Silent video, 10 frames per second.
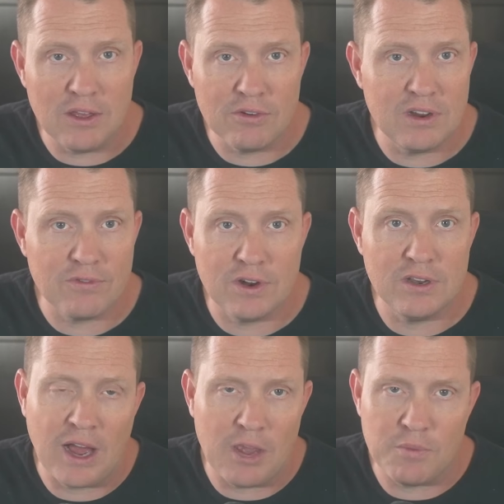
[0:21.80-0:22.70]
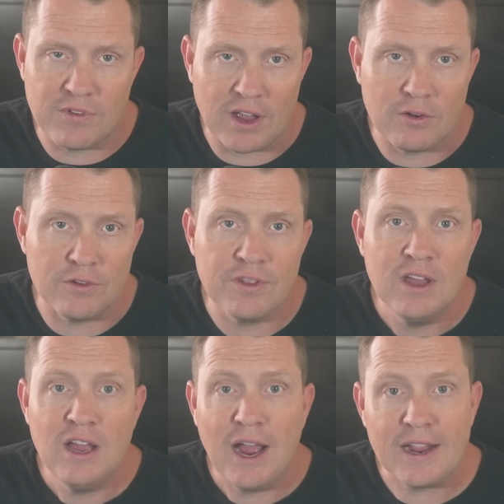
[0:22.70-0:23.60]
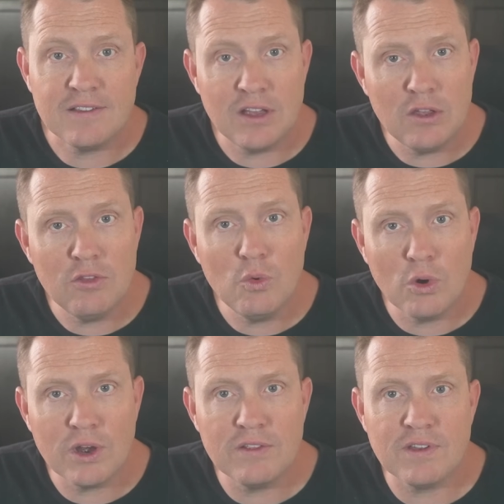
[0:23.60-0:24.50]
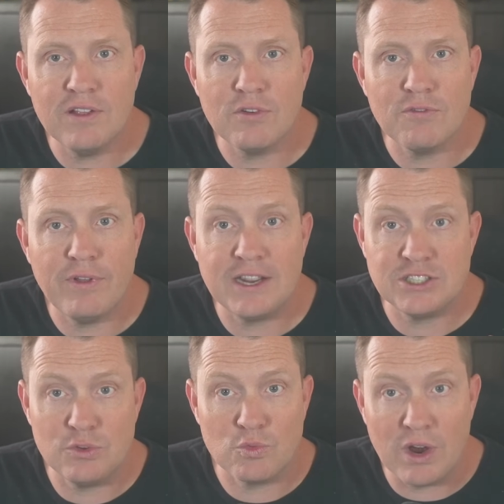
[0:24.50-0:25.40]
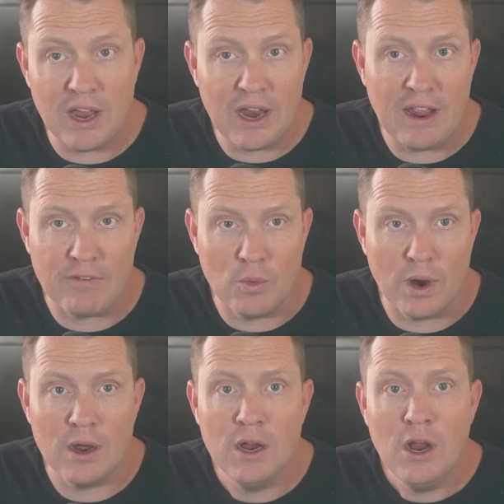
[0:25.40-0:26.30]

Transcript: other different hype cycles, I can tell you the warning signs are flashing red everywhere.